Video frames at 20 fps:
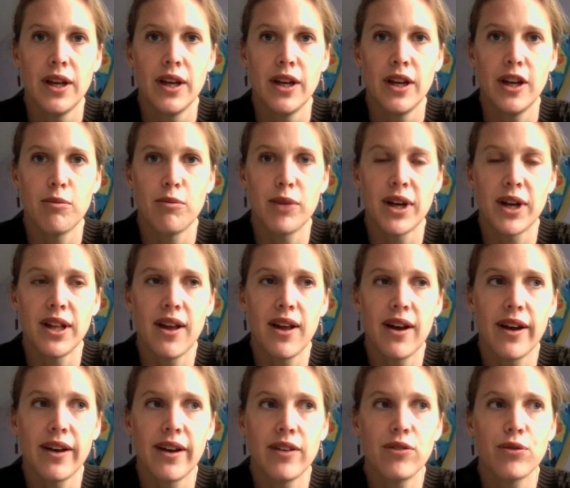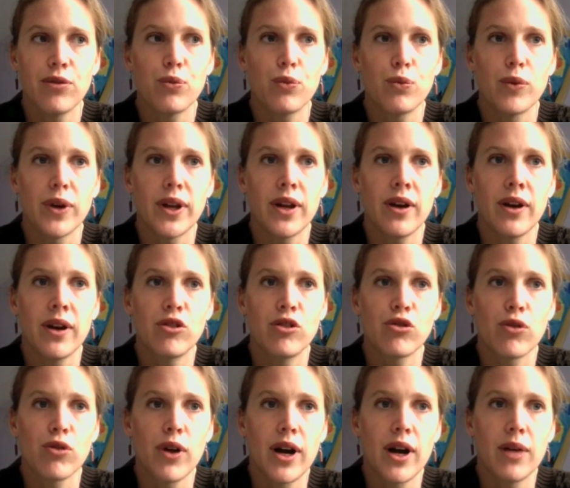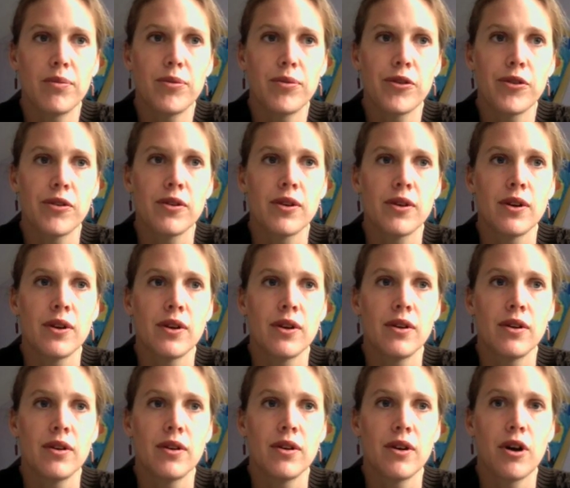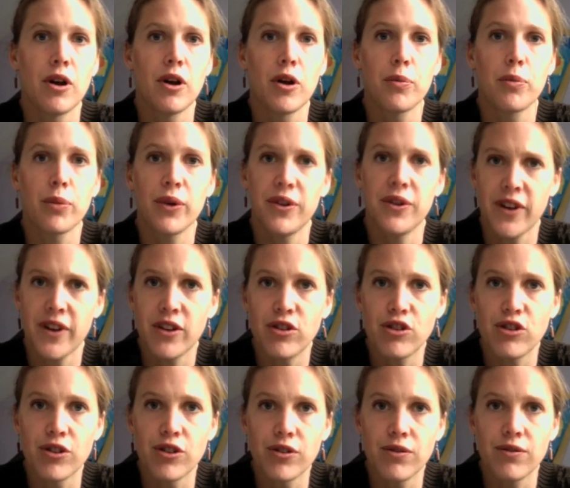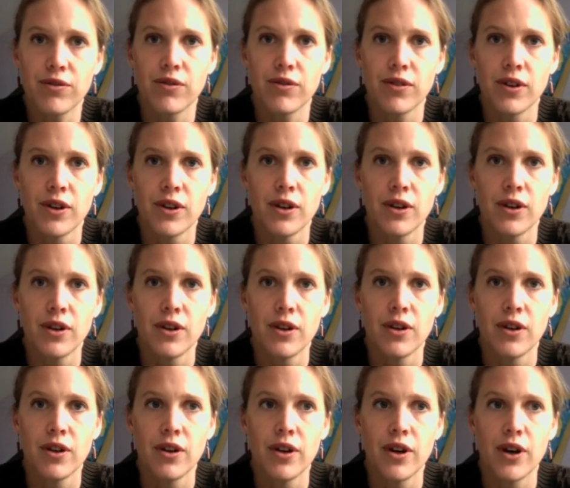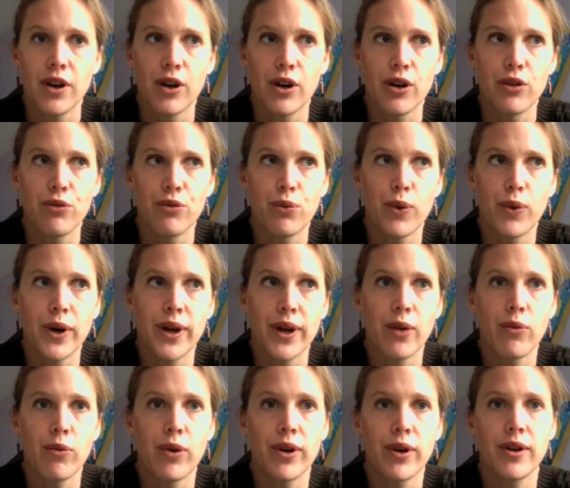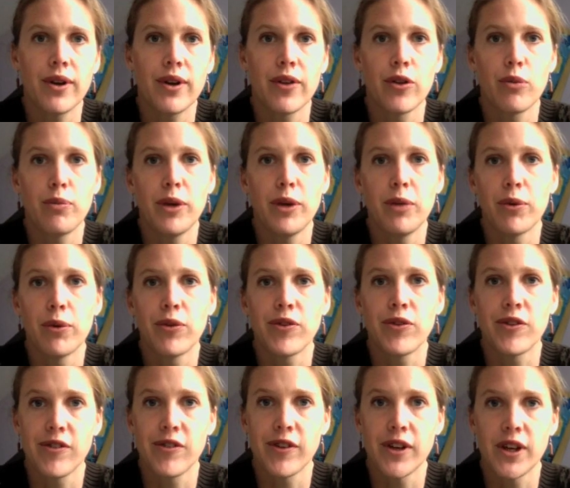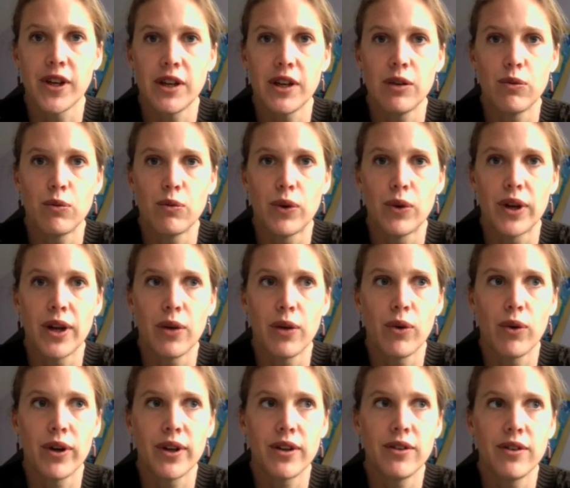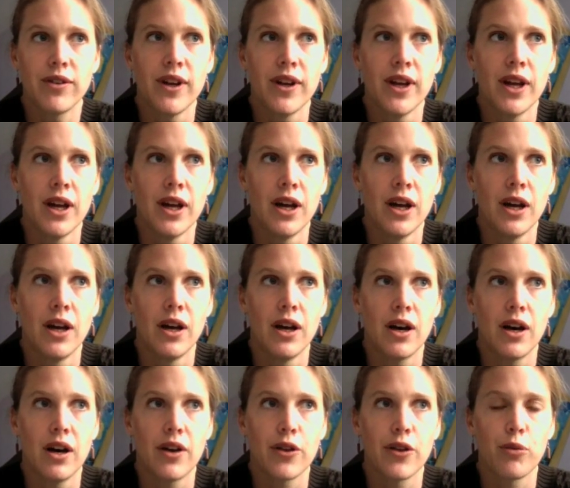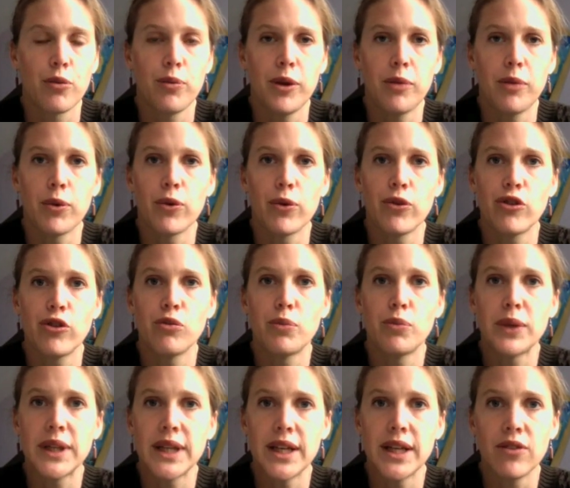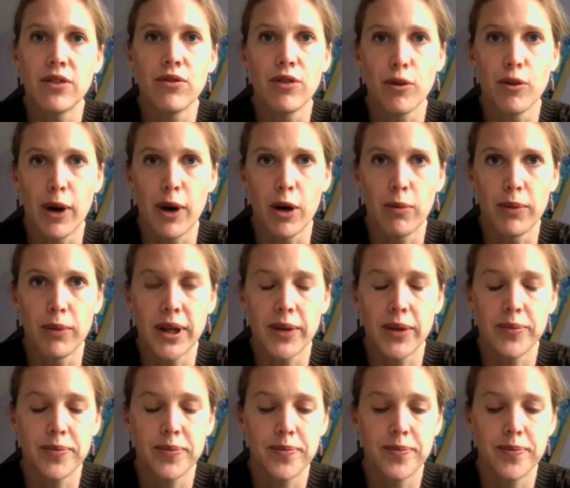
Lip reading: in my life when I dropped all pretension of what I wanted other people to see, what I wanted other people to believe about me.